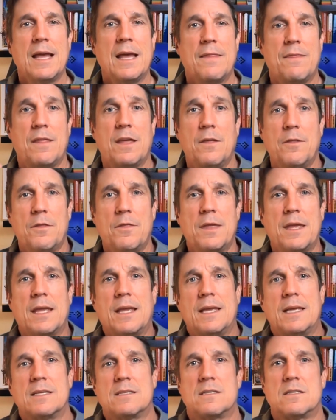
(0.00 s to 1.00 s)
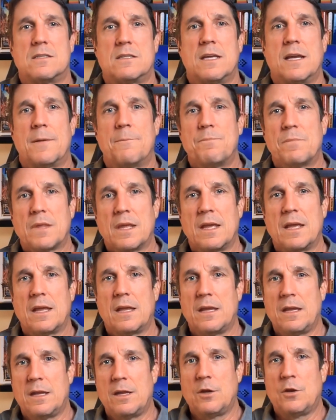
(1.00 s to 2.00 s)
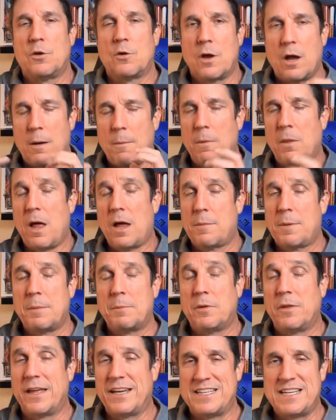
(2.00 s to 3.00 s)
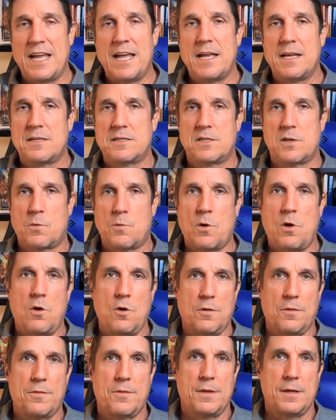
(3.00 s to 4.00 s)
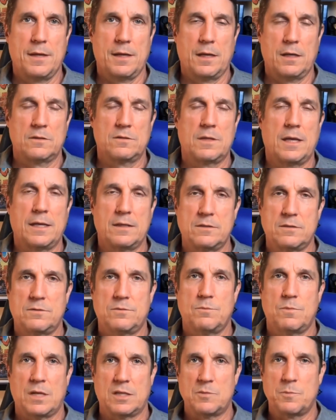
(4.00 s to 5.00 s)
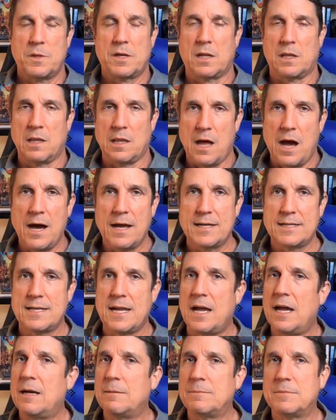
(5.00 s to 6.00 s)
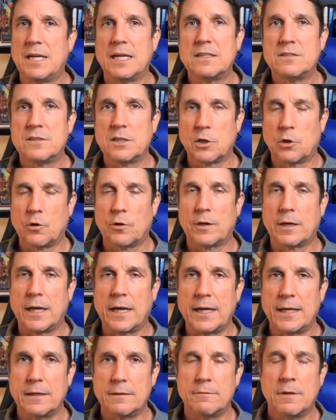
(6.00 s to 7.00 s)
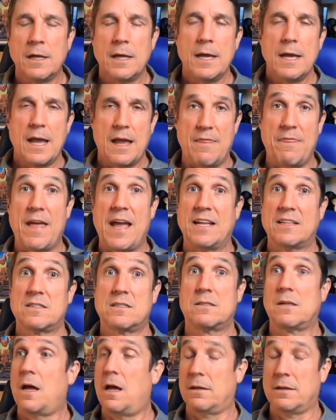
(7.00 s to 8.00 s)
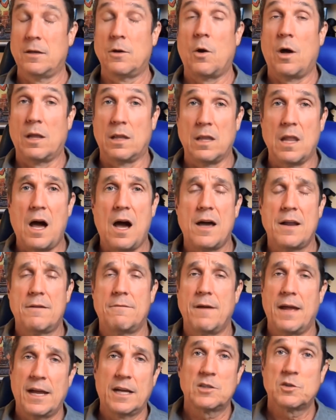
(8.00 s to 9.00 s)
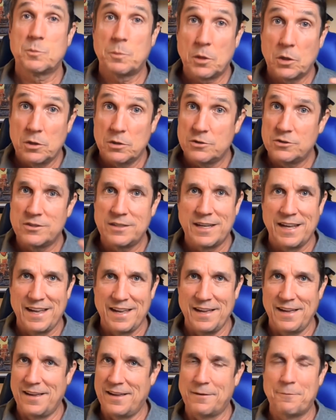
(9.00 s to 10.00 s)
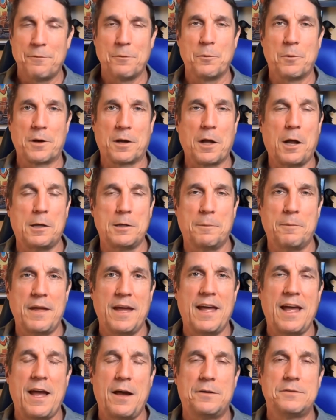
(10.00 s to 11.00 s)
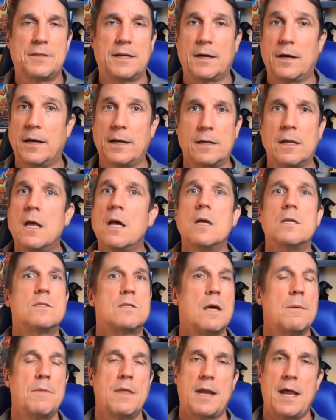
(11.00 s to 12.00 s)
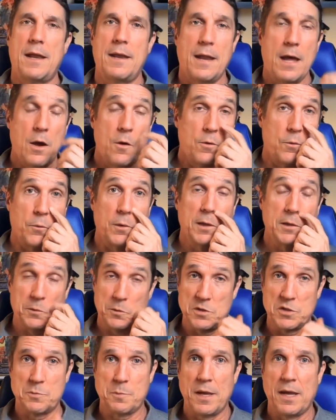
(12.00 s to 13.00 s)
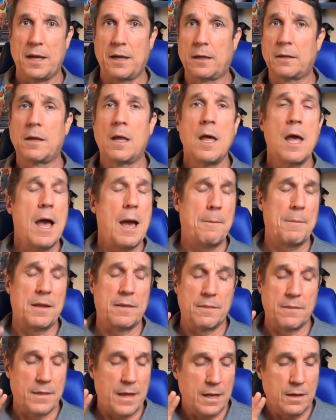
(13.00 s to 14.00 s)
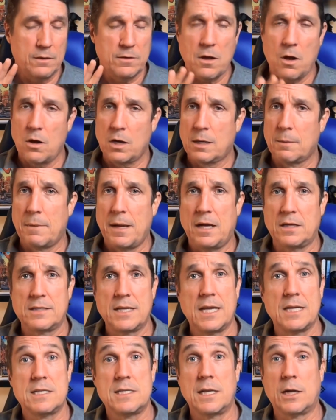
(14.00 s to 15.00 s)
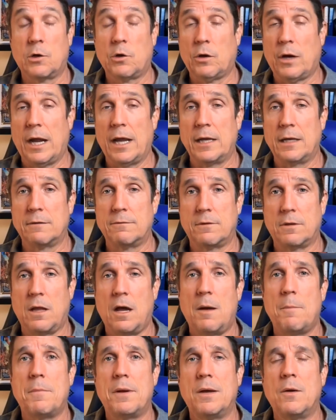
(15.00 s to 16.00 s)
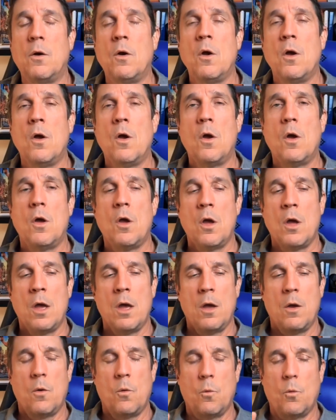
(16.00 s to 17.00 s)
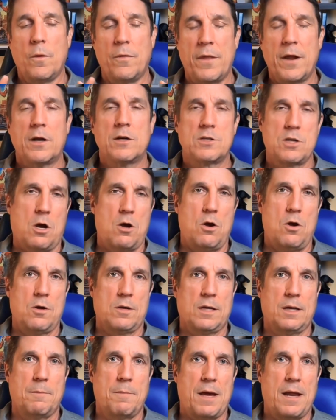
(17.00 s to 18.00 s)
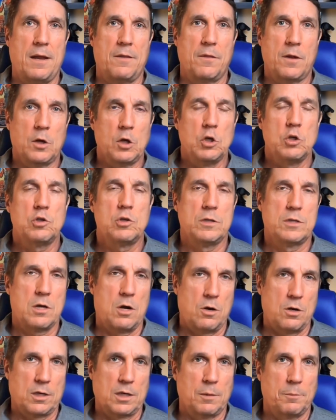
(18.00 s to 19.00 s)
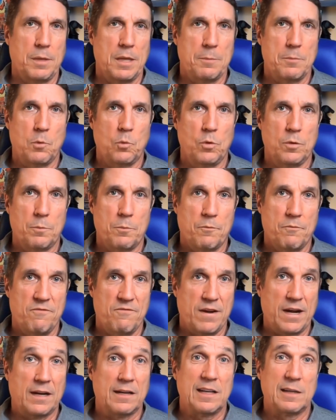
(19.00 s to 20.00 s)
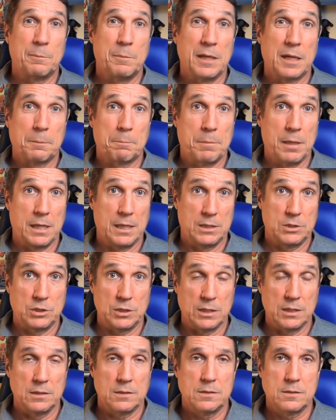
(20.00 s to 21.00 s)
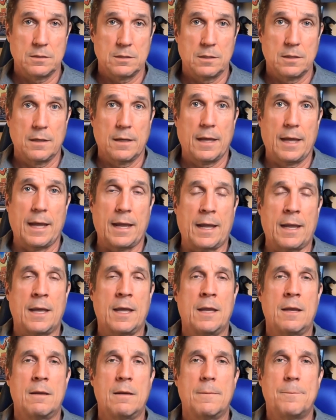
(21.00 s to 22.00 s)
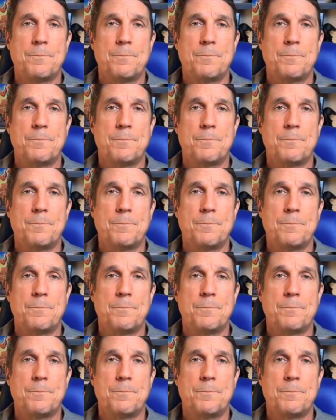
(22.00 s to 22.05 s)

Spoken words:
The other thing is that a lot of people, they test the wrong things. They spend a lot of time testing creative, and that's a lot of experts, if you want to call them that, out there, and some that I know and really respect. I mean, they talk about testing creative a lot, but when they're talking about it, they're usually talking to people with fairly big budgets, and